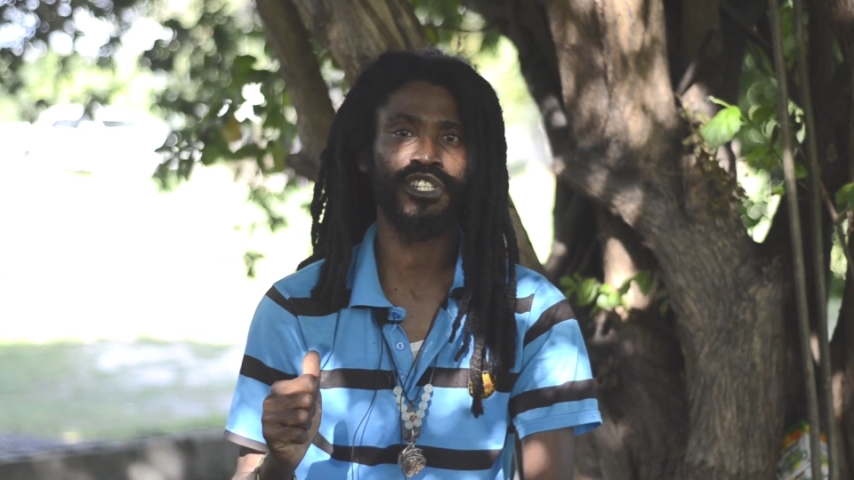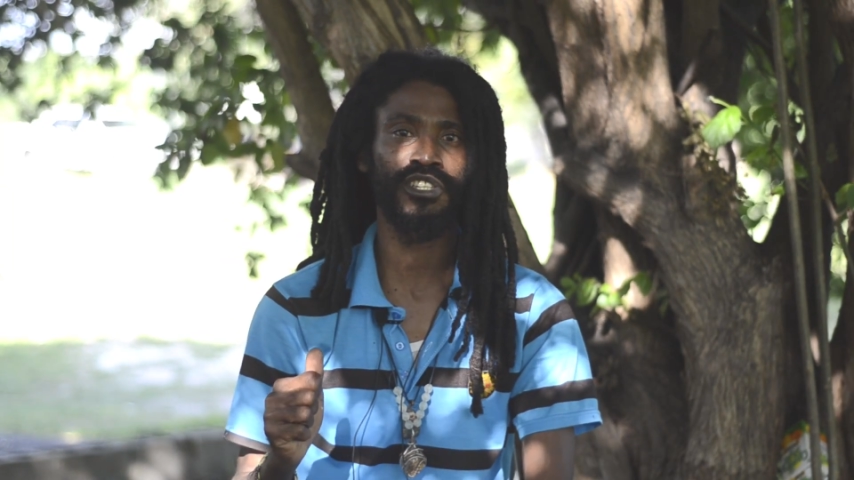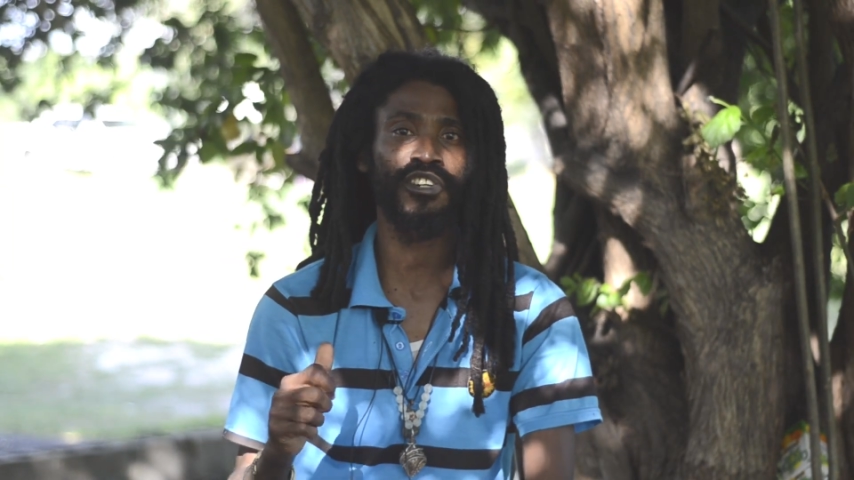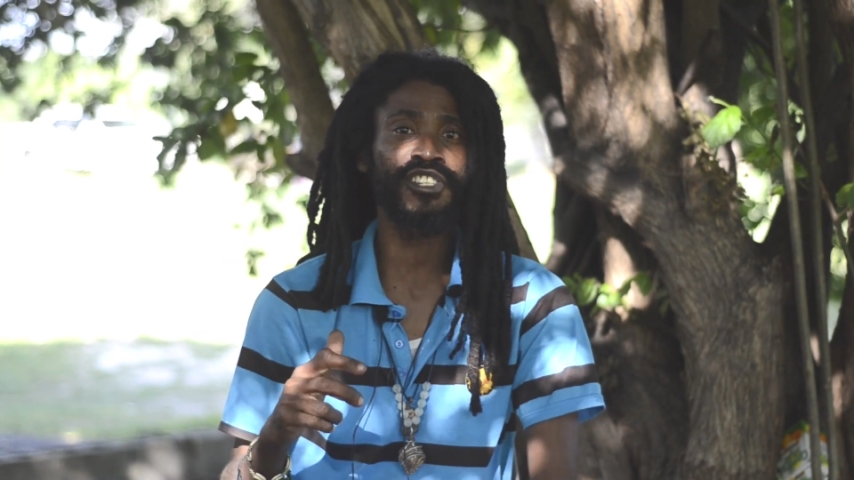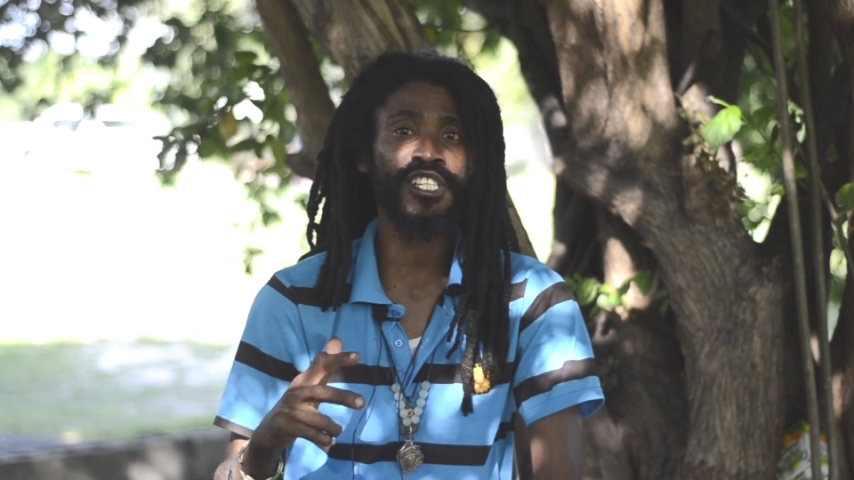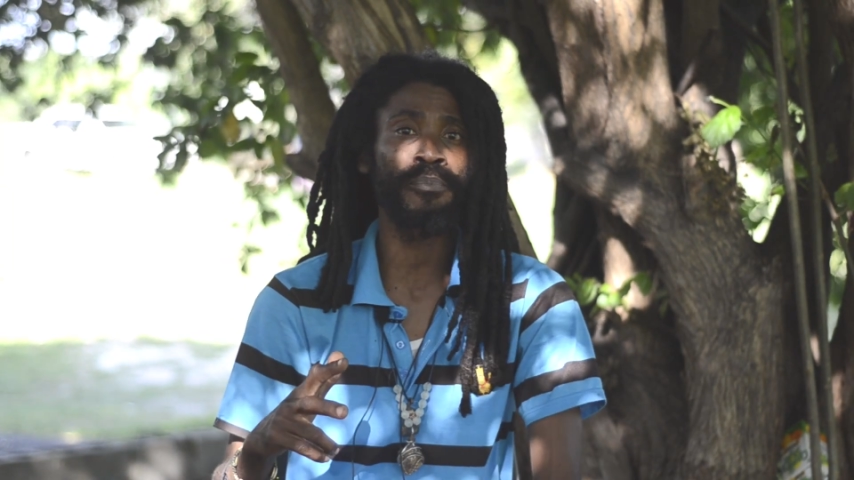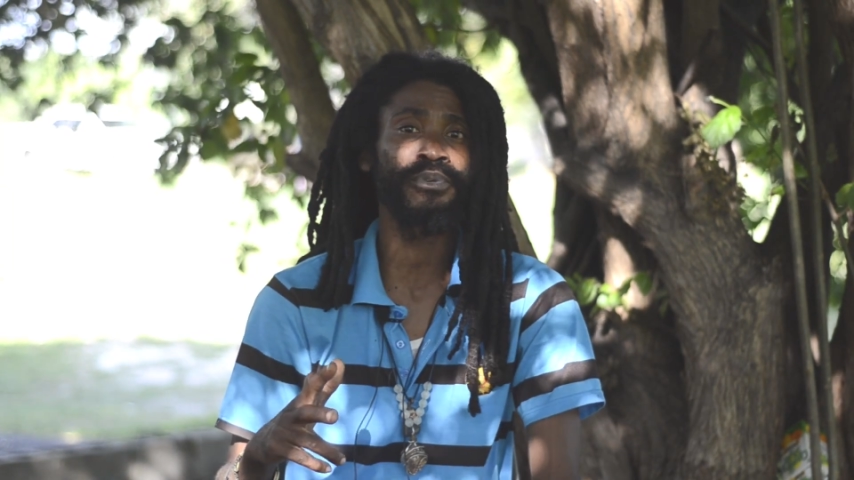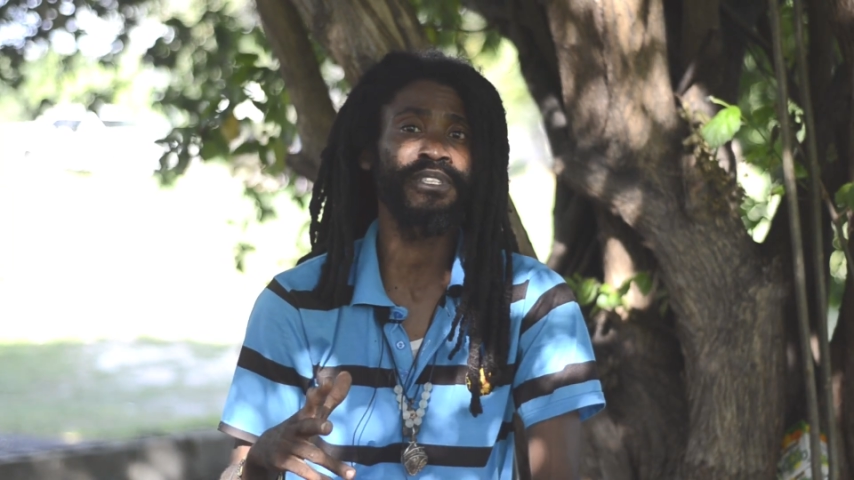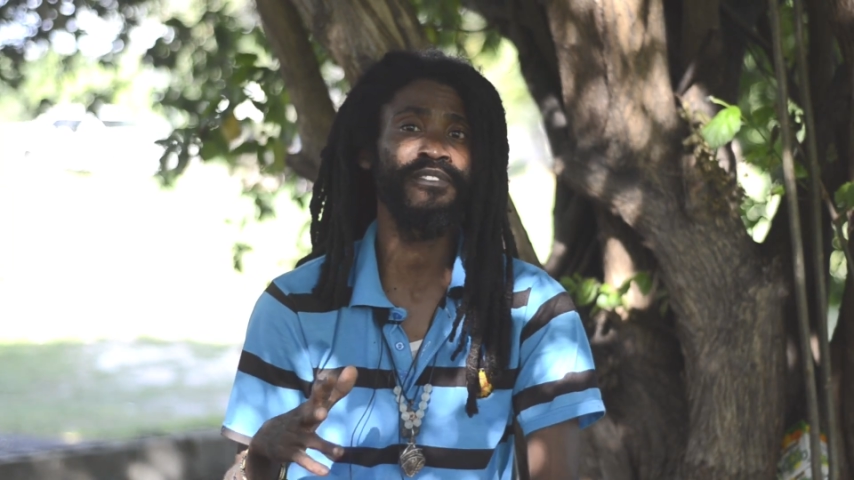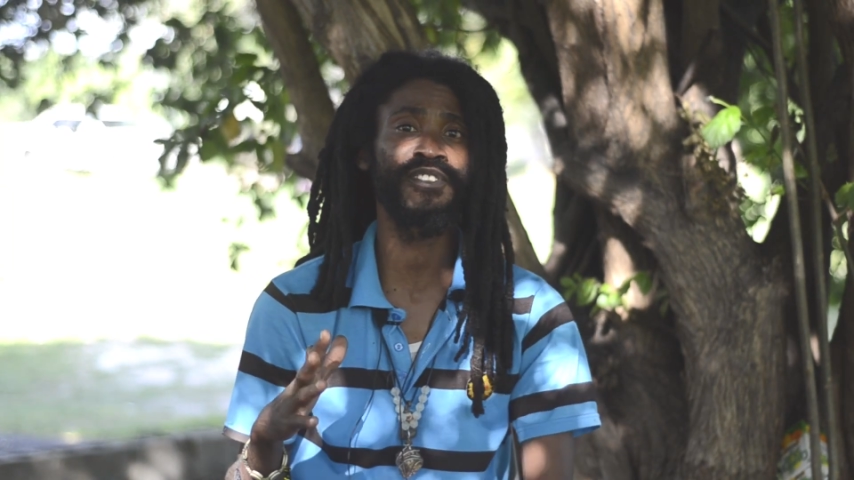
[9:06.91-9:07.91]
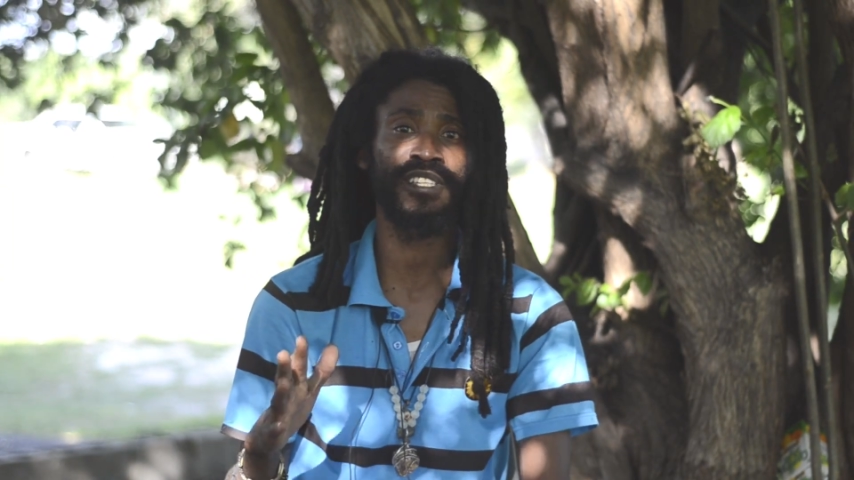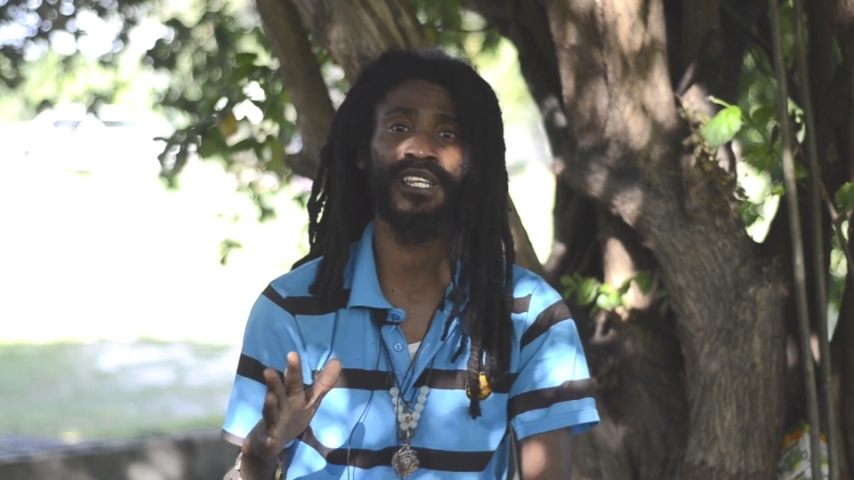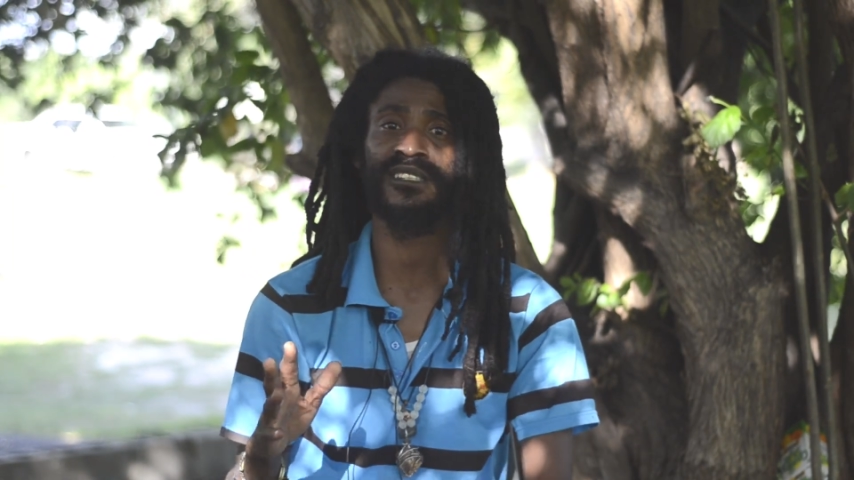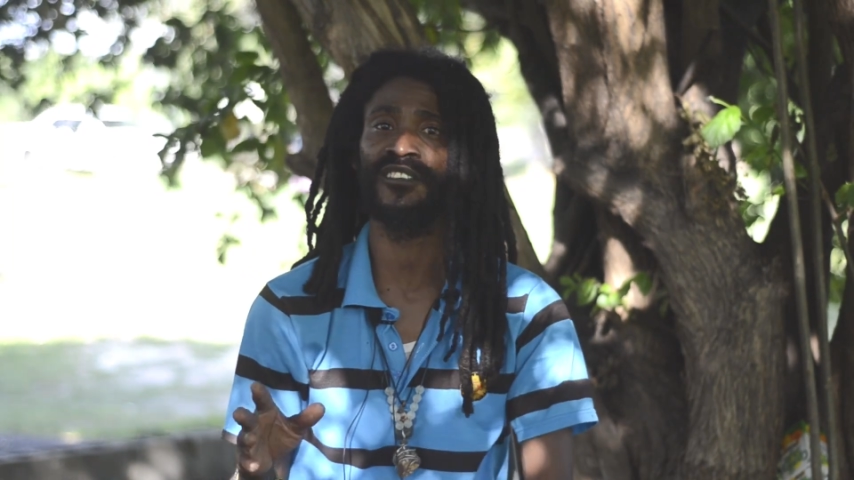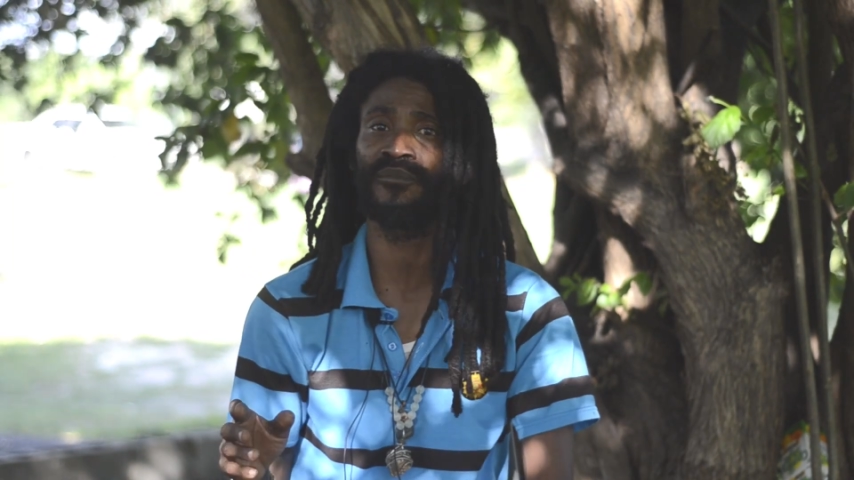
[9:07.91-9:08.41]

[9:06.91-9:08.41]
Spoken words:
your separative states of